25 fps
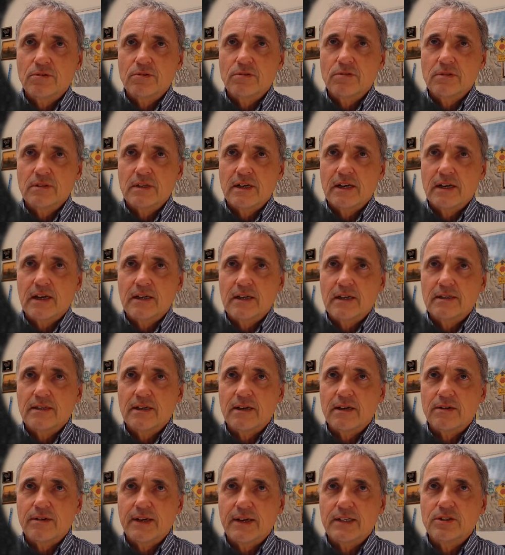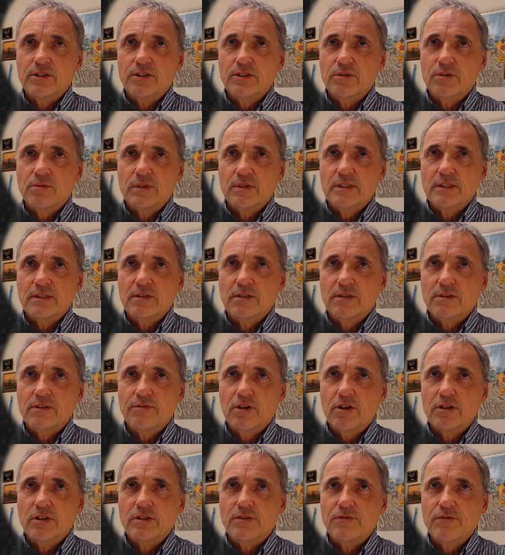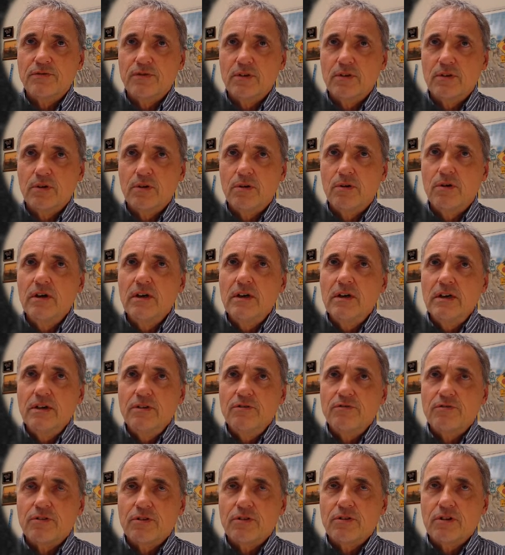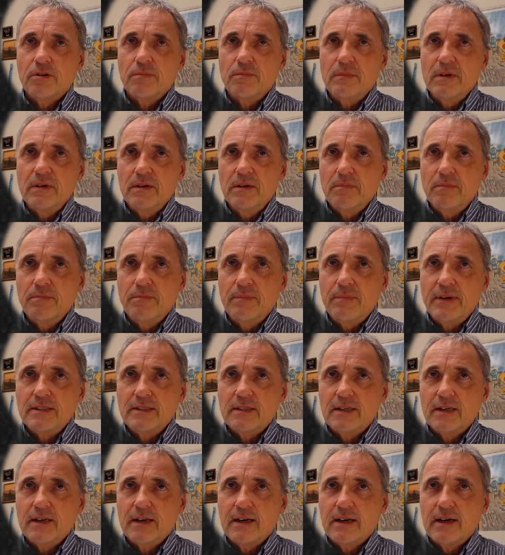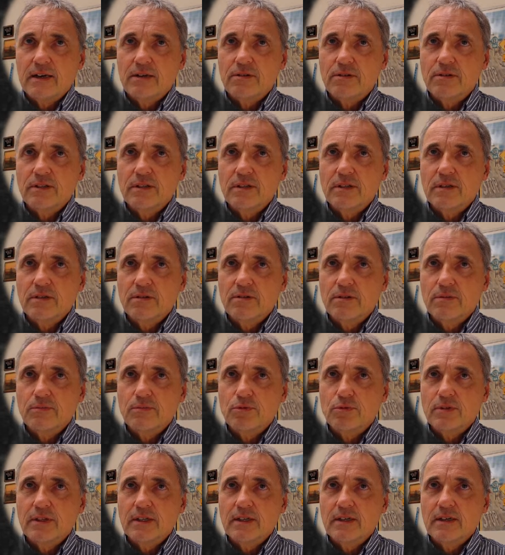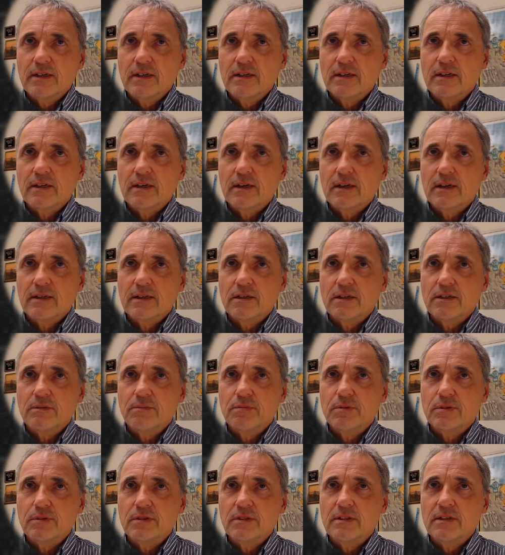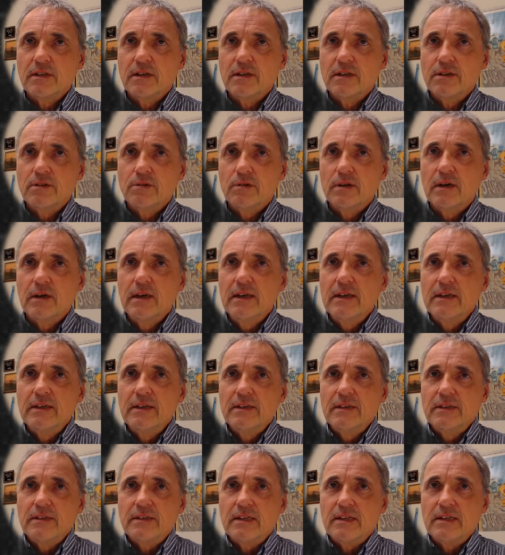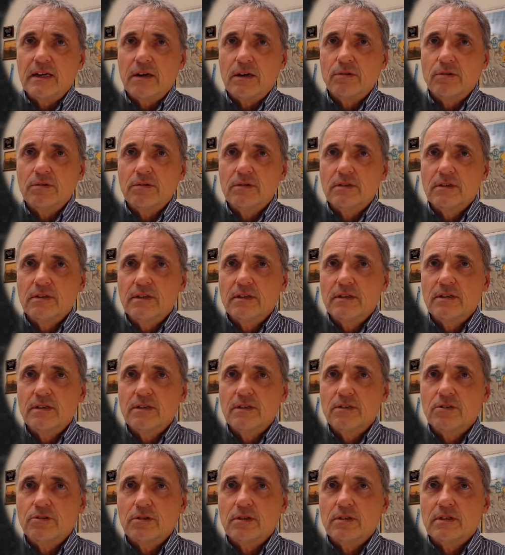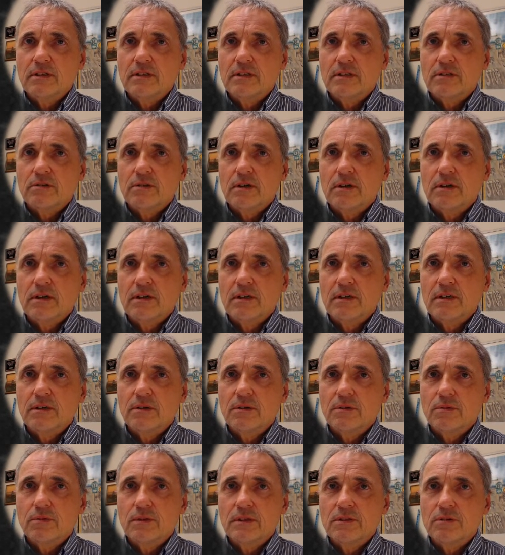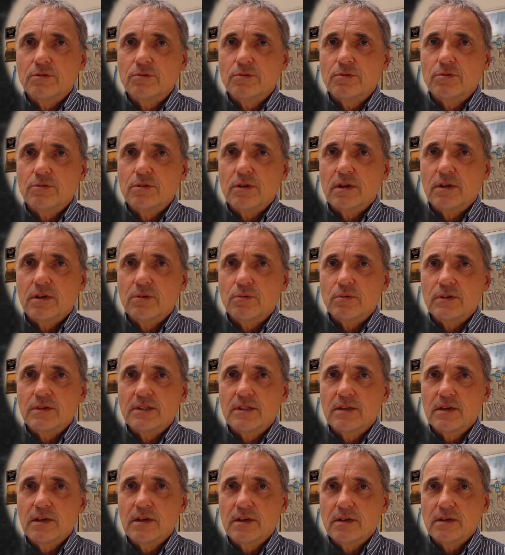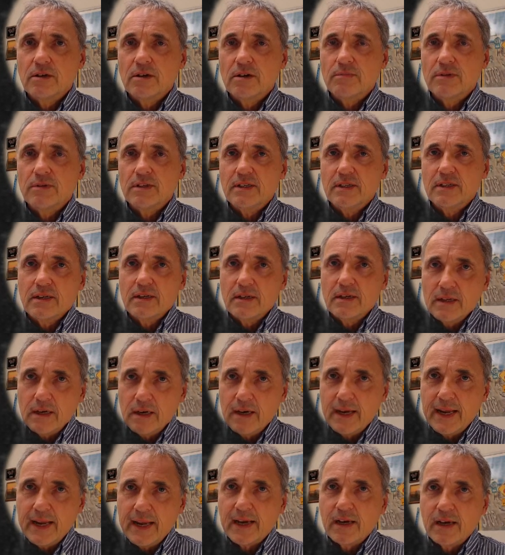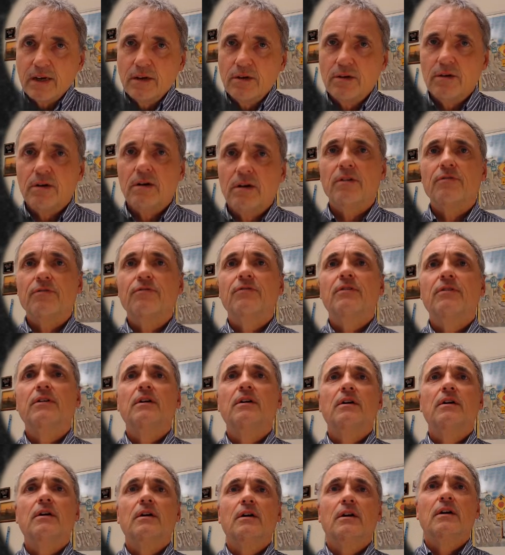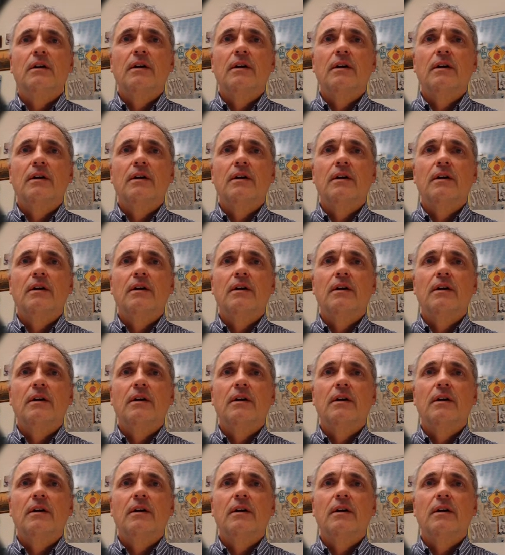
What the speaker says: autograd direction with a reverse flow from basilar artery, communicating artery posterior down the internal carotid with U-turn with complete lack of